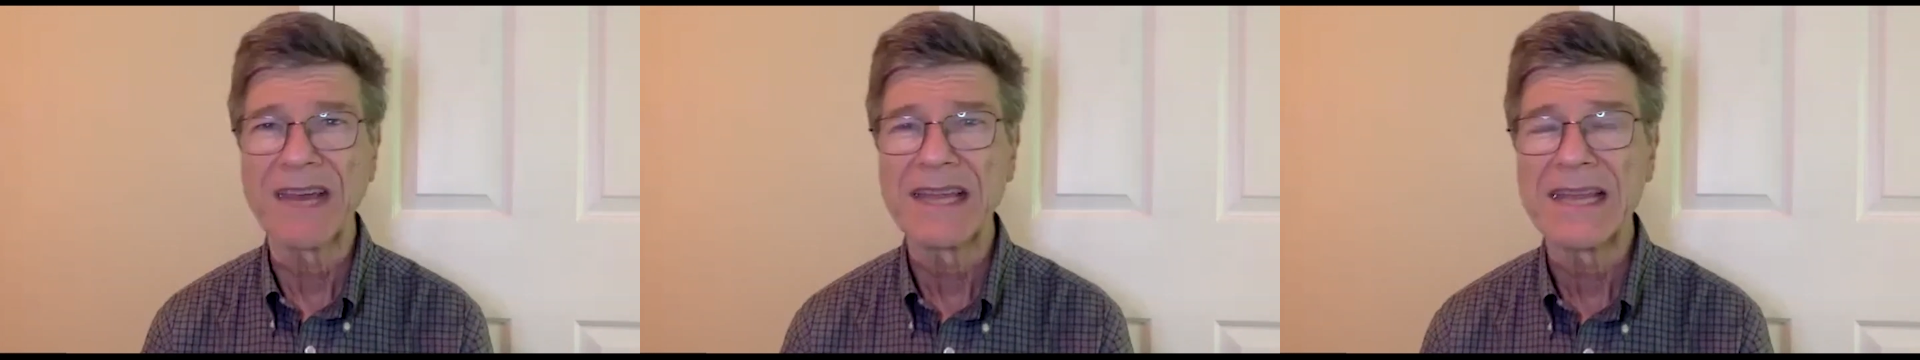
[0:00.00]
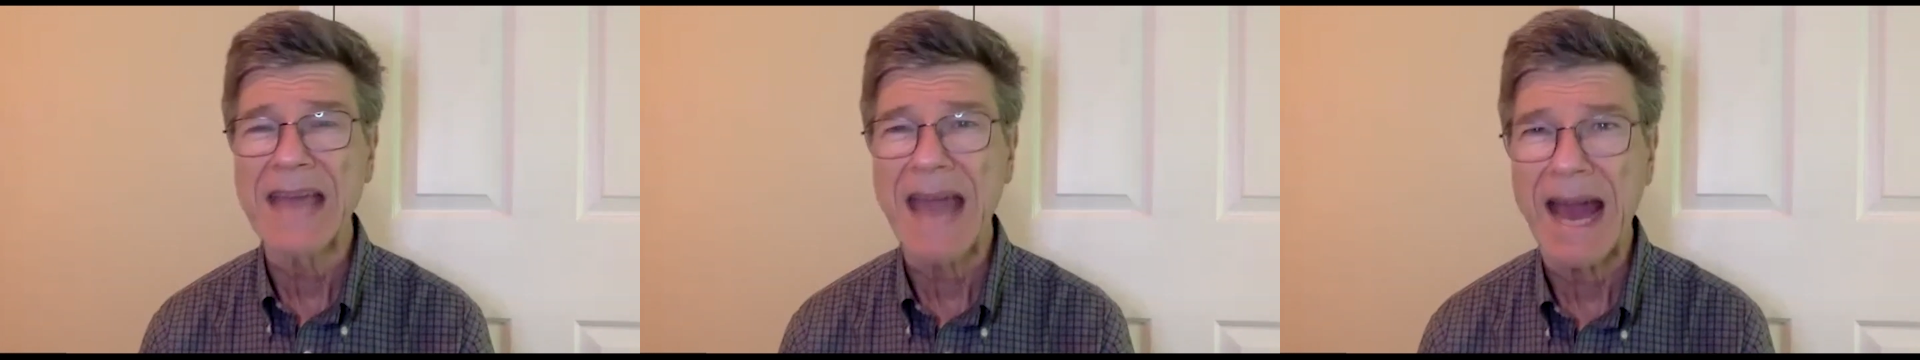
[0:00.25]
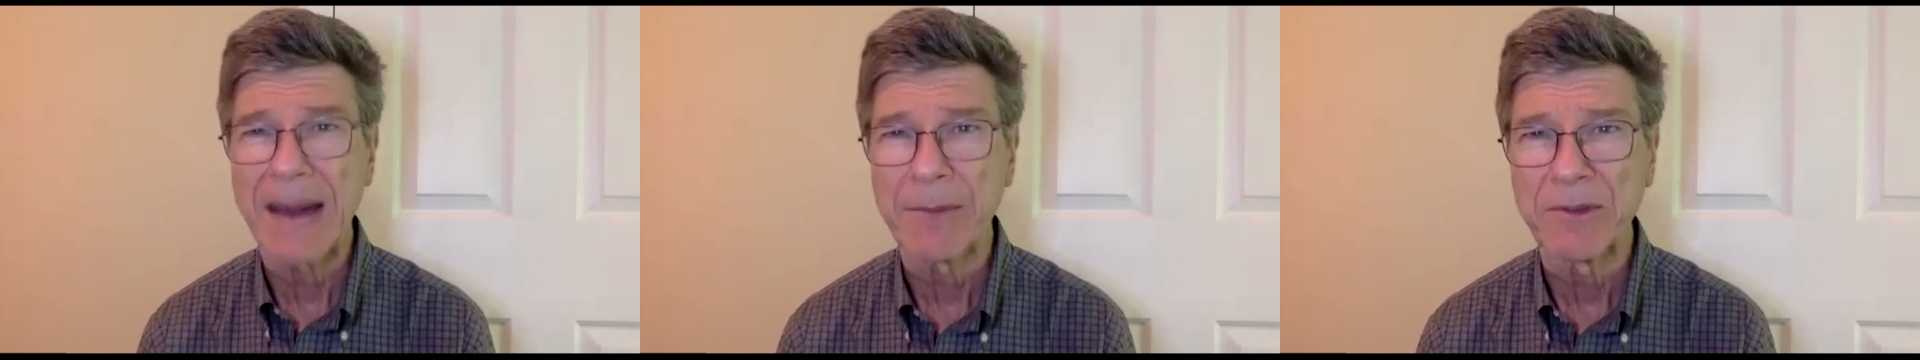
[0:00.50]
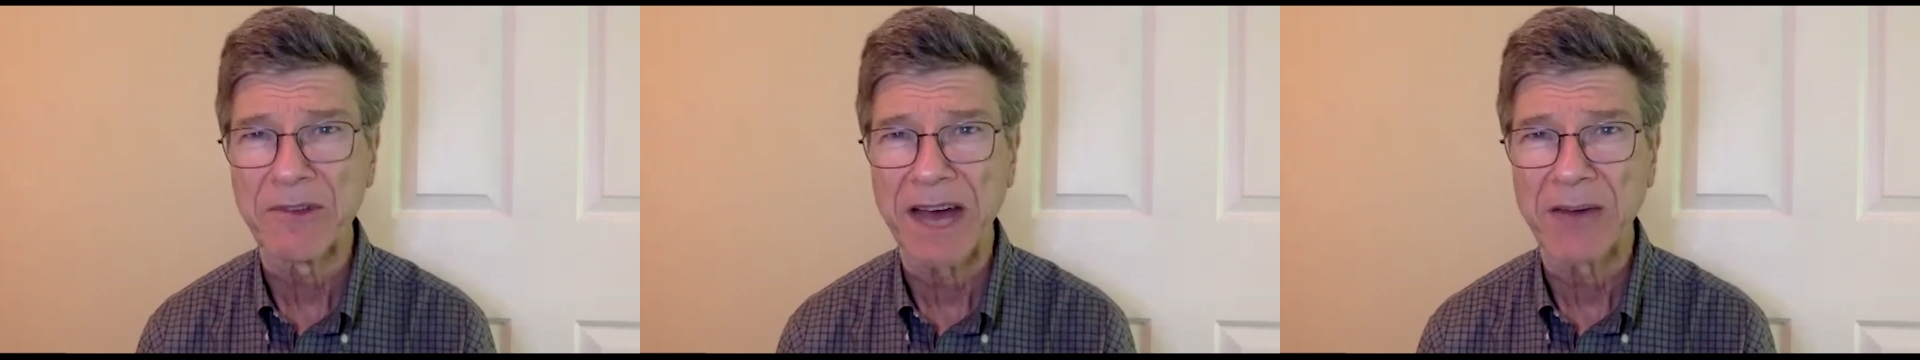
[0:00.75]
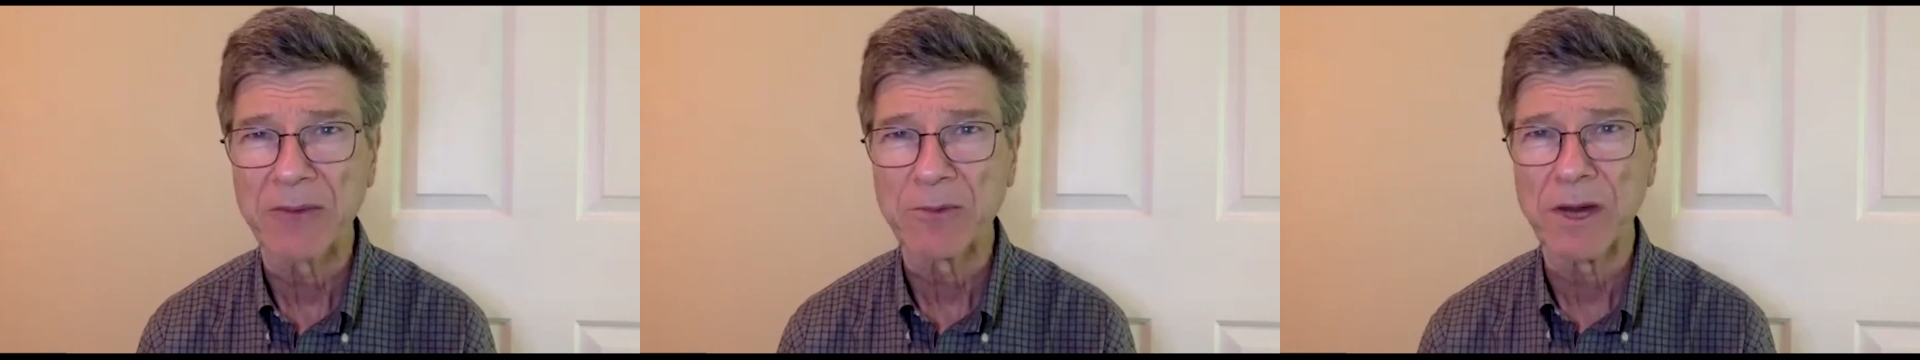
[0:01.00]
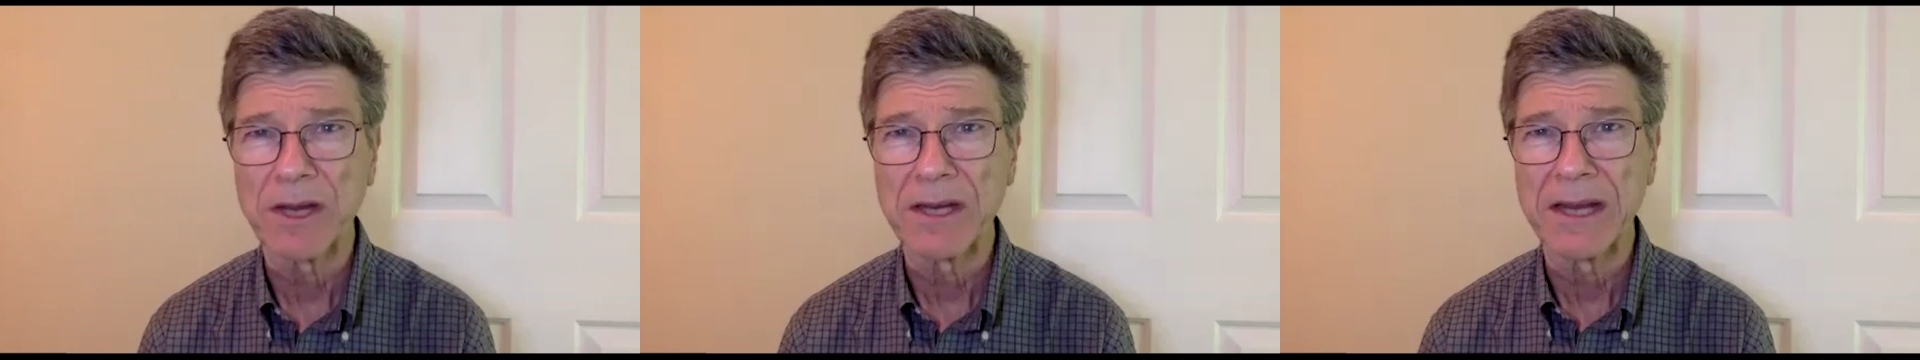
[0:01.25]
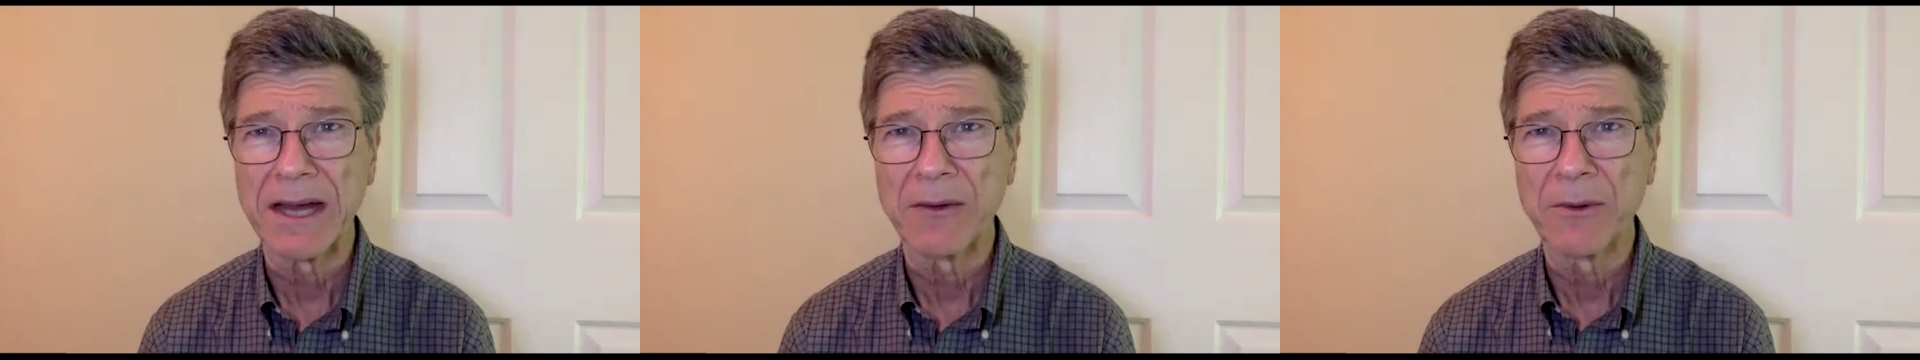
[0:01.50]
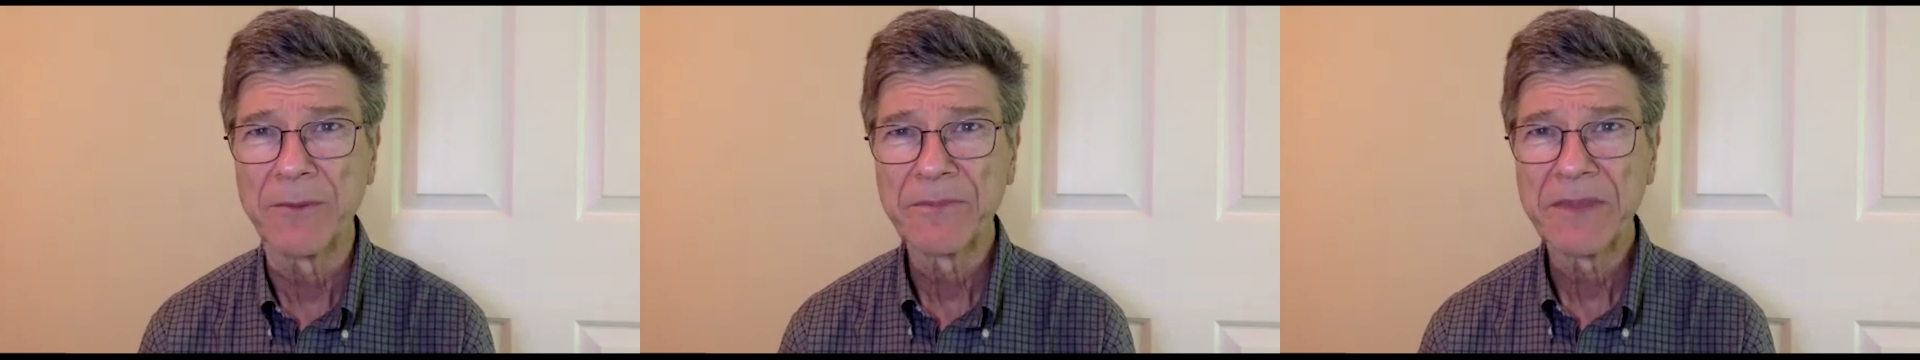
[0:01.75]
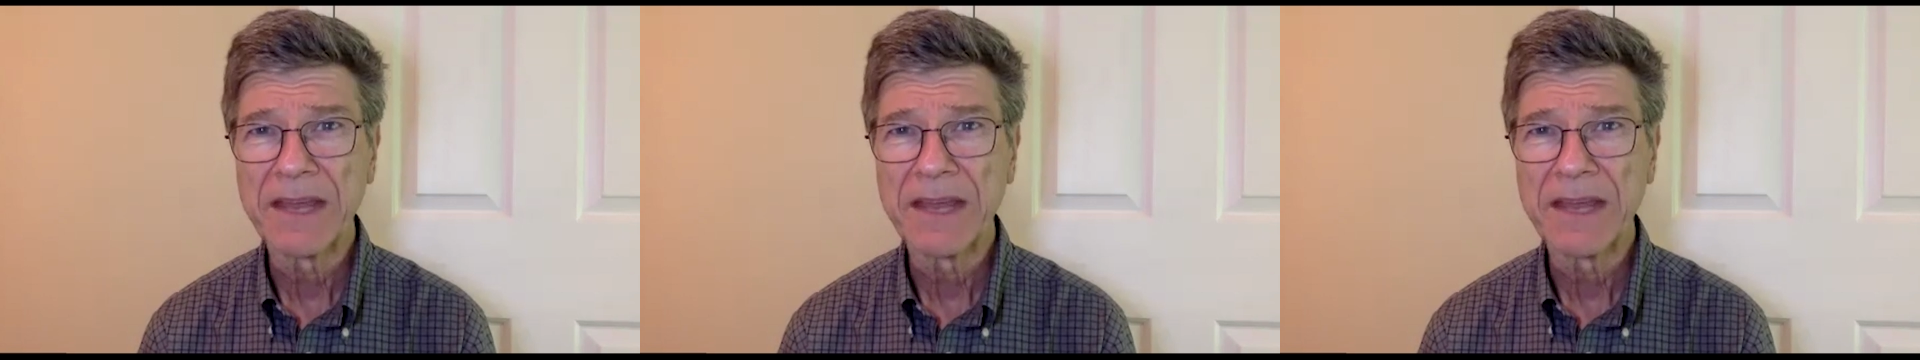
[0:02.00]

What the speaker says: in the Amazon right now.